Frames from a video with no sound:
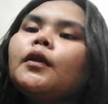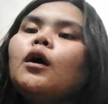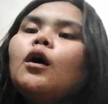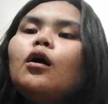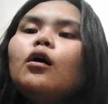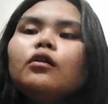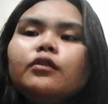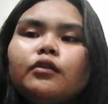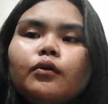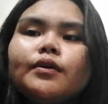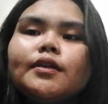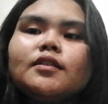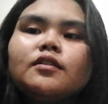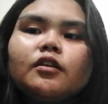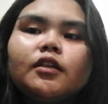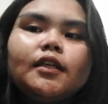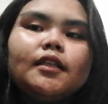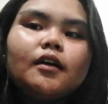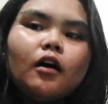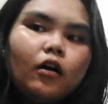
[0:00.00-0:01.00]
Although he
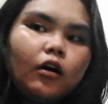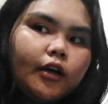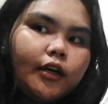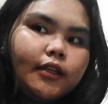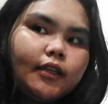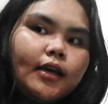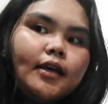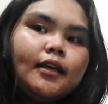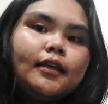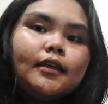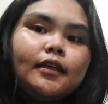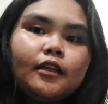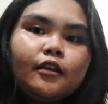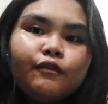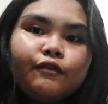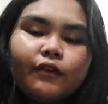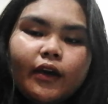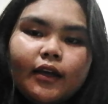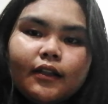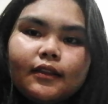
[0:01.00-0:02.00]
studied hard, he
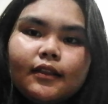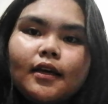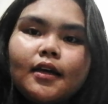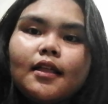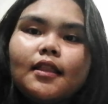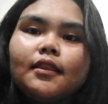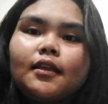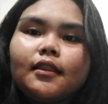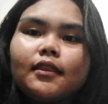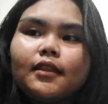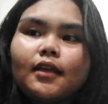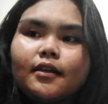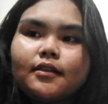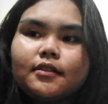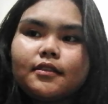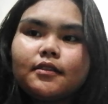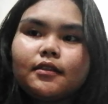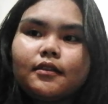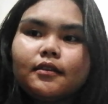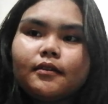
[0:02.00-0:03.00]
failed the test.